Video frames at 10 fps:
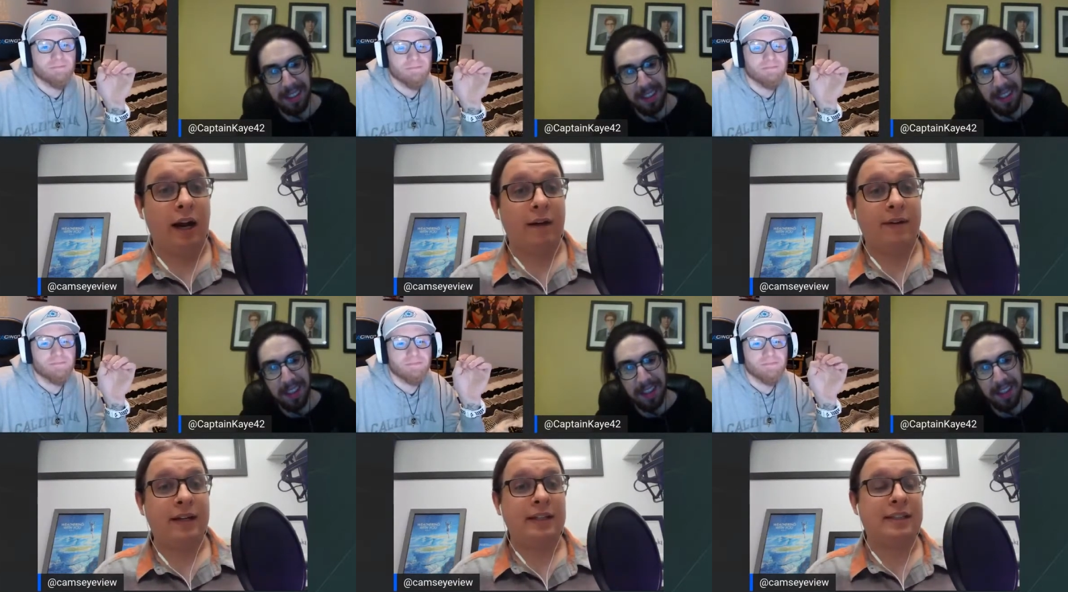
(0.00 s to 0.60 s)
Speaker 1: and
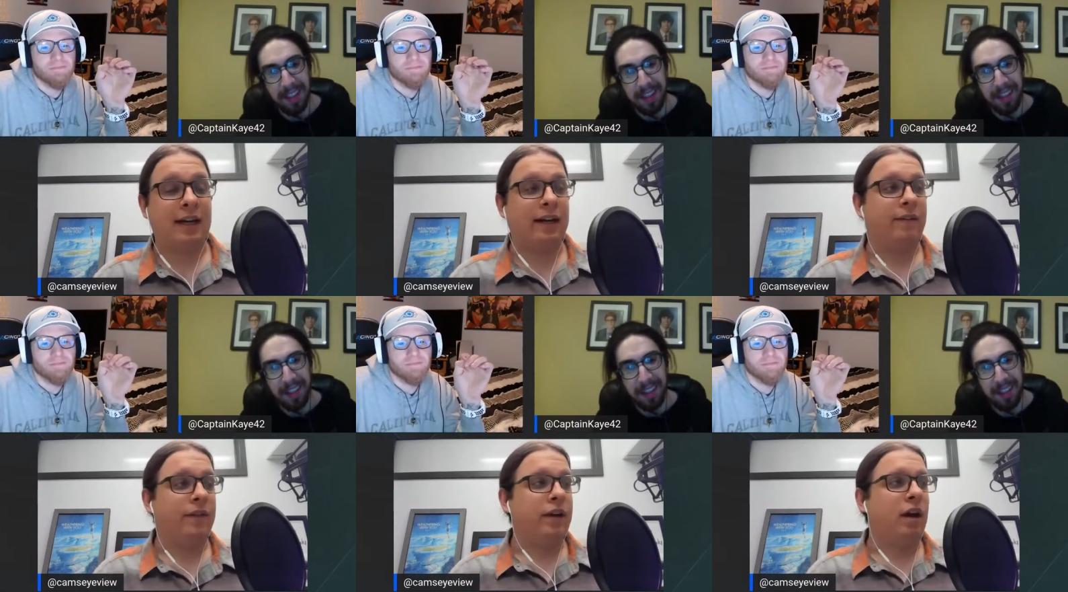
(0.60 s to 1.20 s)
because it's
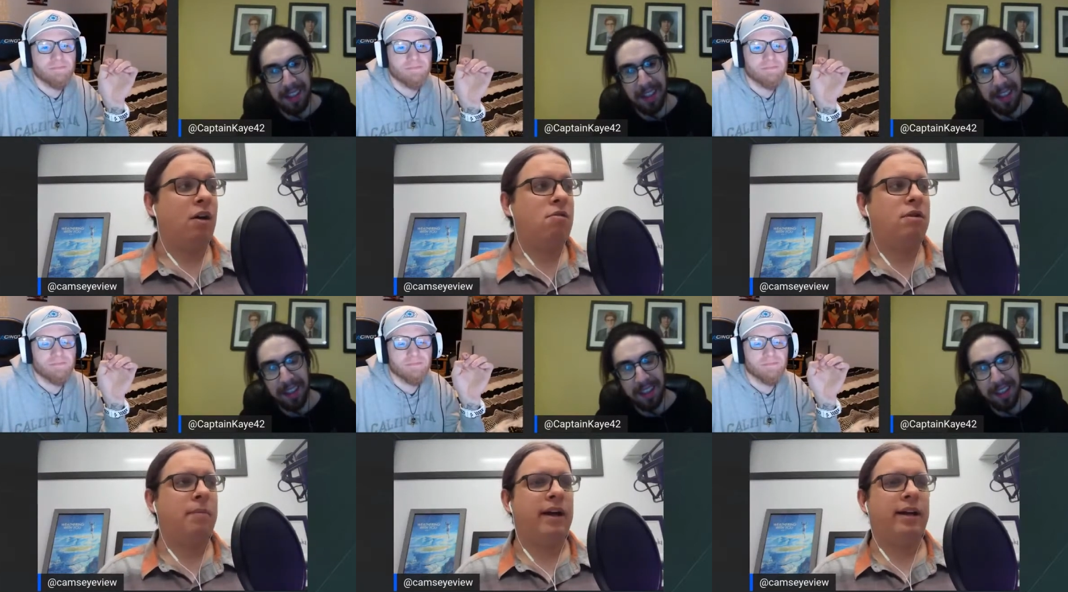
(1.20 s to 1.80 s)
like oh
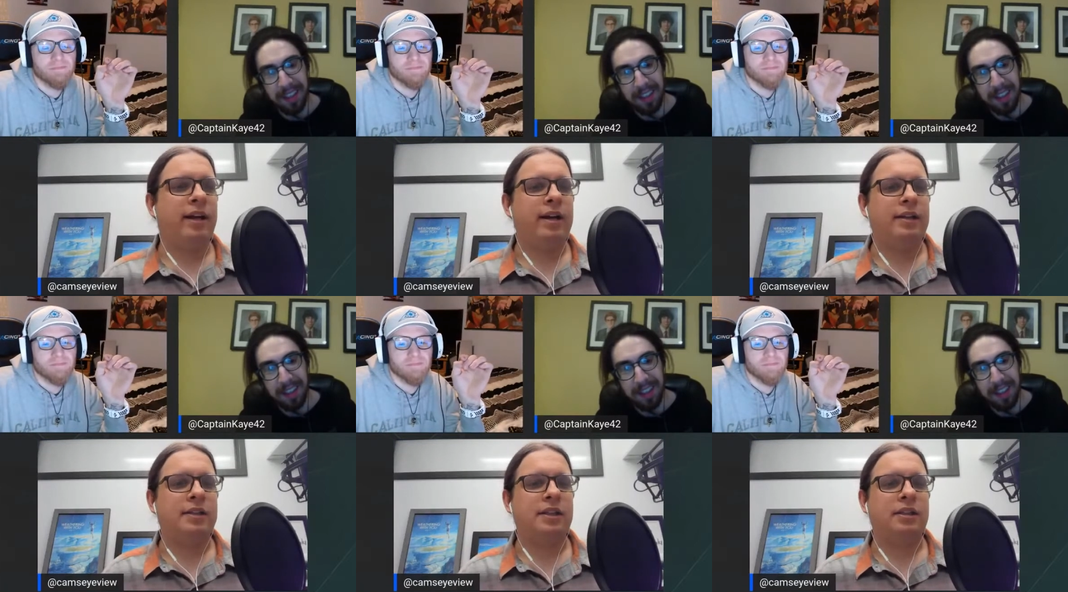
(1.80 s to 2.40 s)
the main
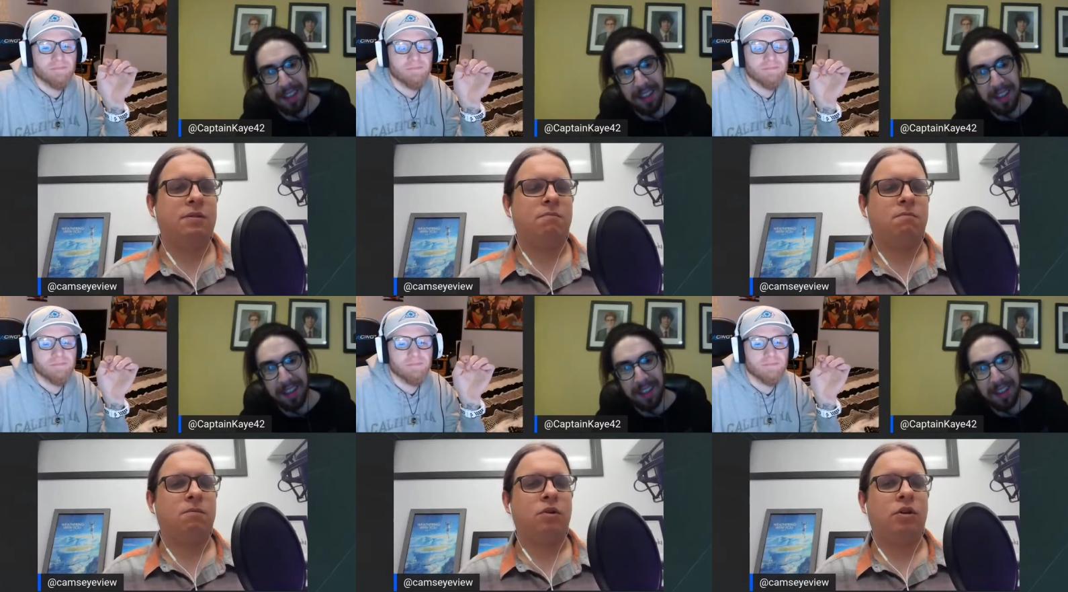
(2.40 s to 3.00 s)
kid is just
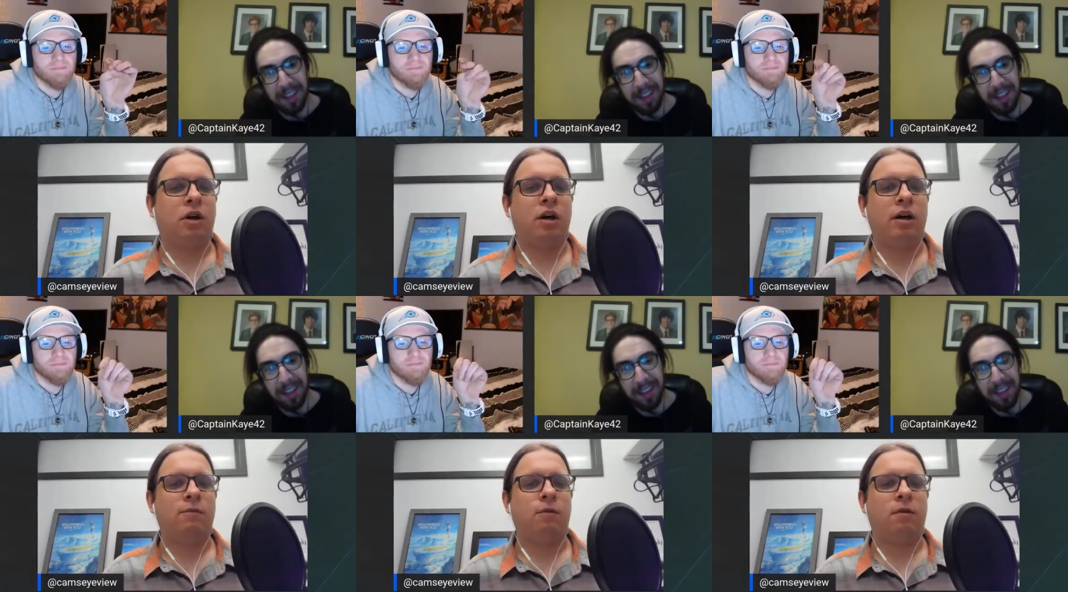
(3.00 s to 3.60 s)

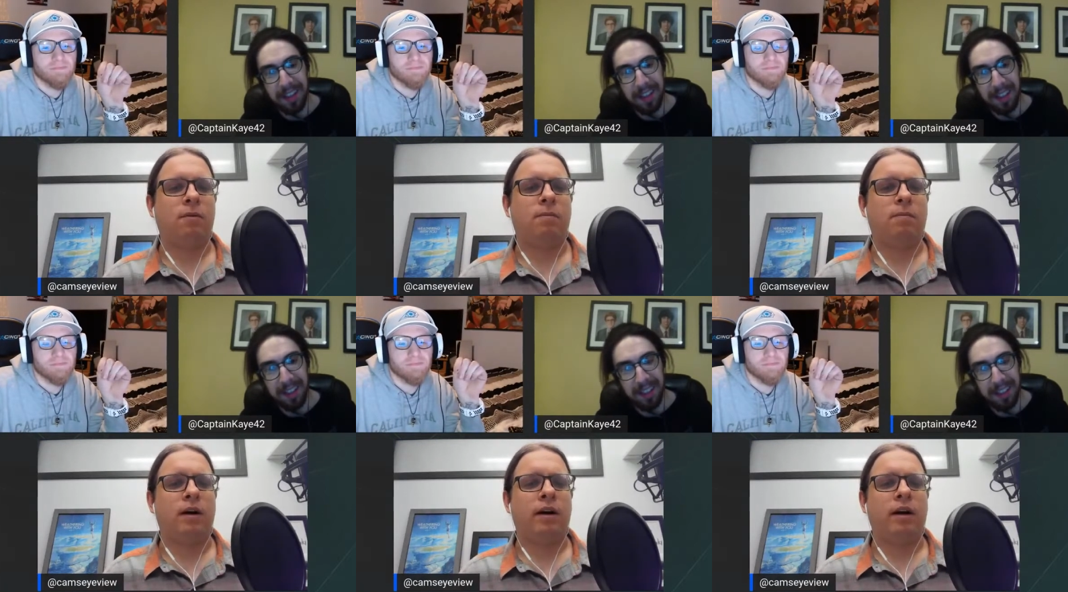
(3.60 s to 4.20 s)
gone for
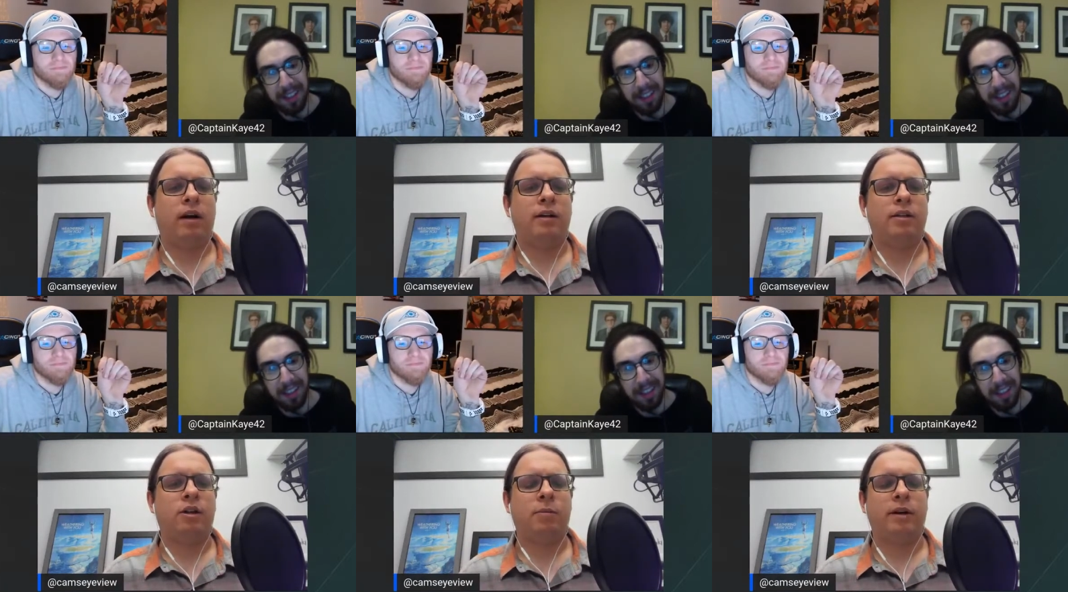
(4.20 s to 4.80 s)
an
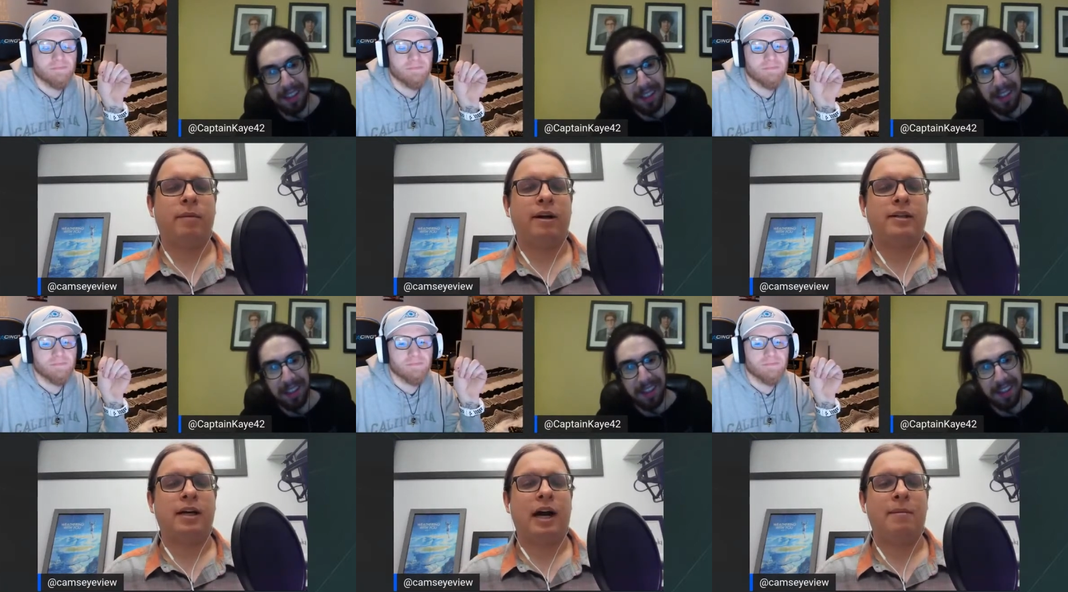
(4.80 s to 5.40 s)
undetermined amount
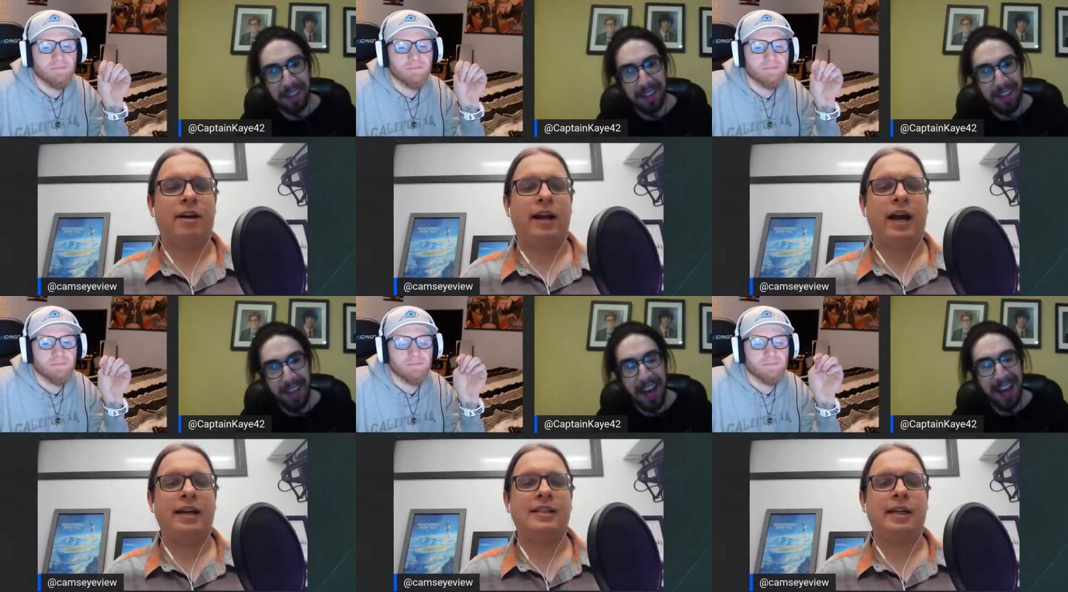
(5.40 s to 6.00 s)
of time, and the
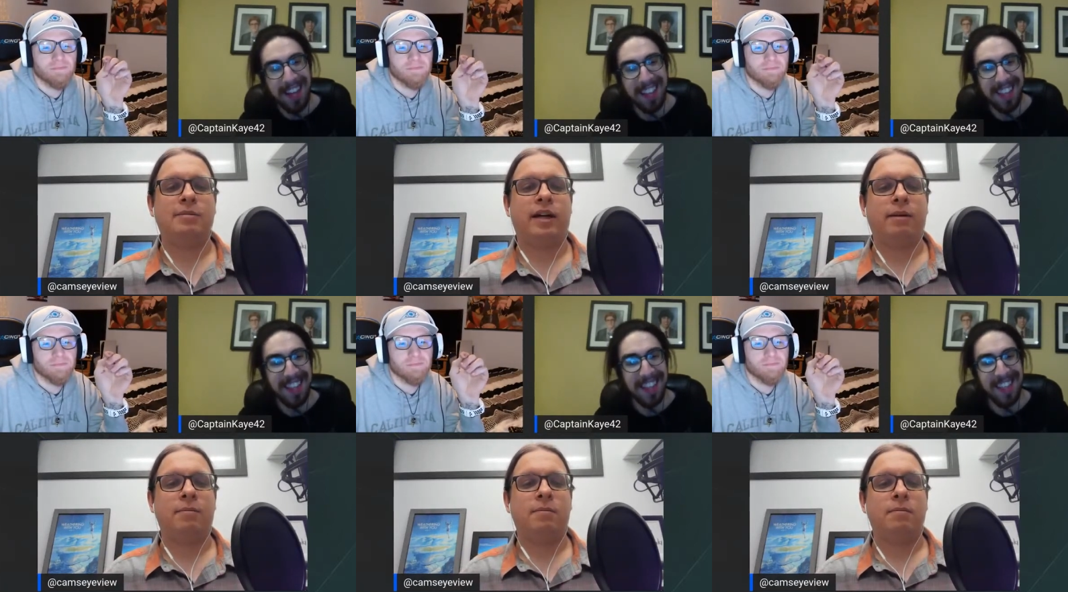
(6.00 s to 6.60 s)
dad seems
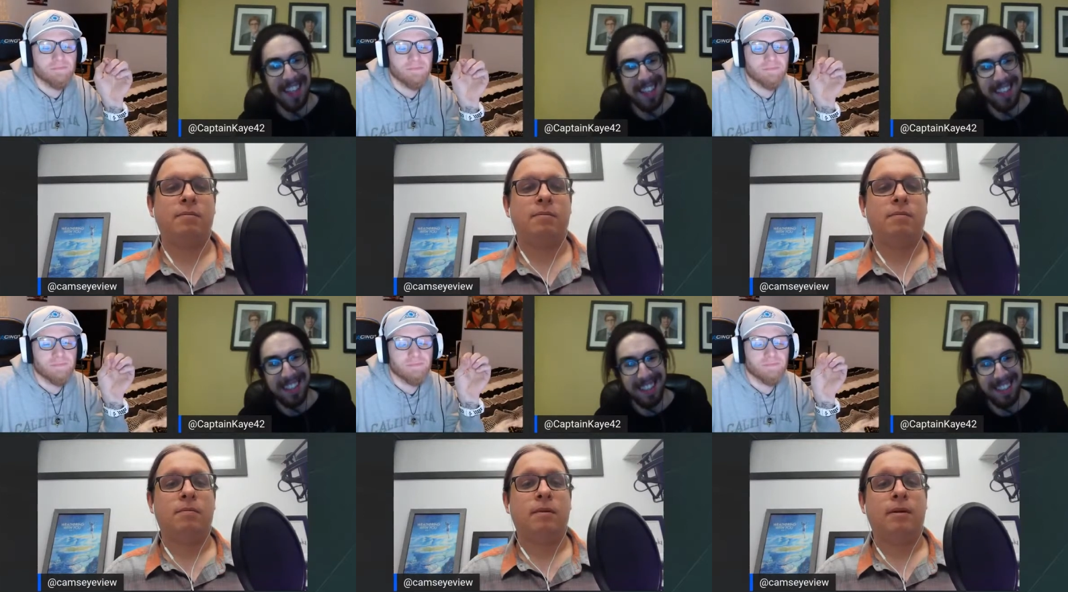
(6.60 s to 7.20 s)
like
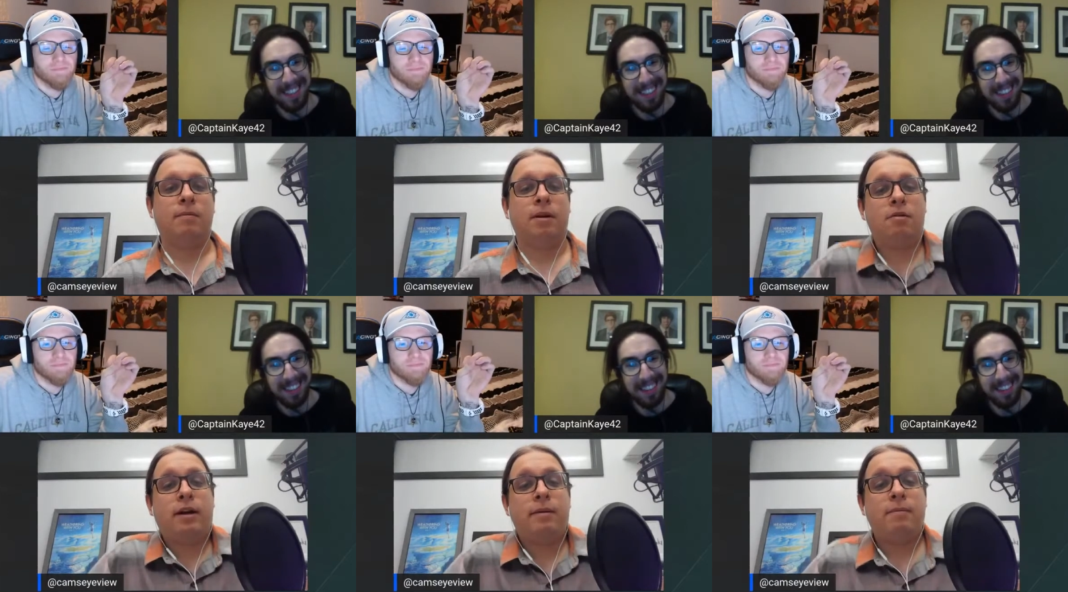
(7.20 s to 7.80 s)

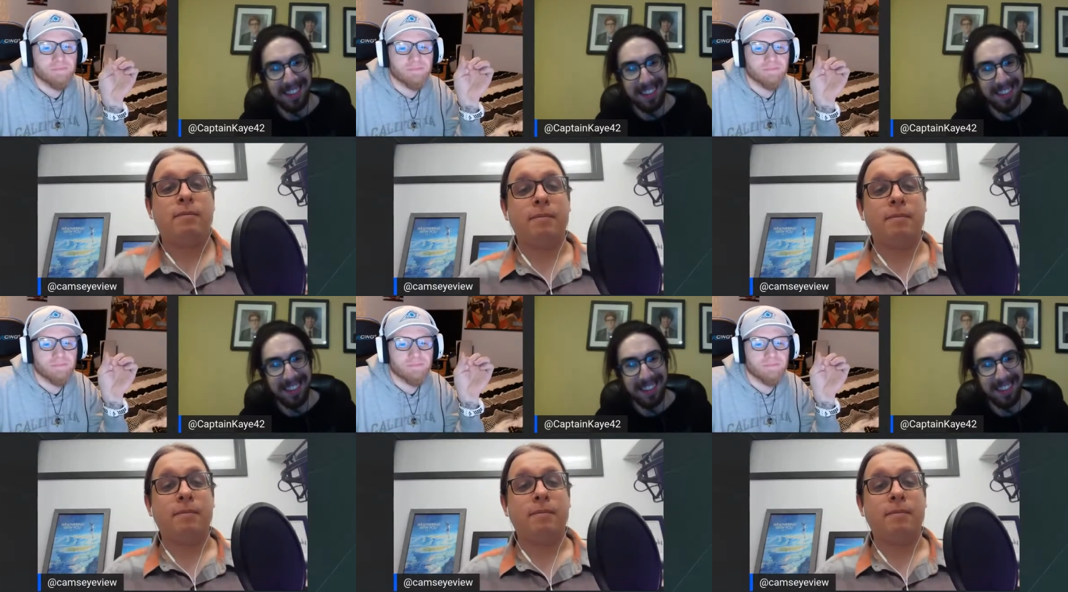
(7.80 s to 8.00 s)
okay,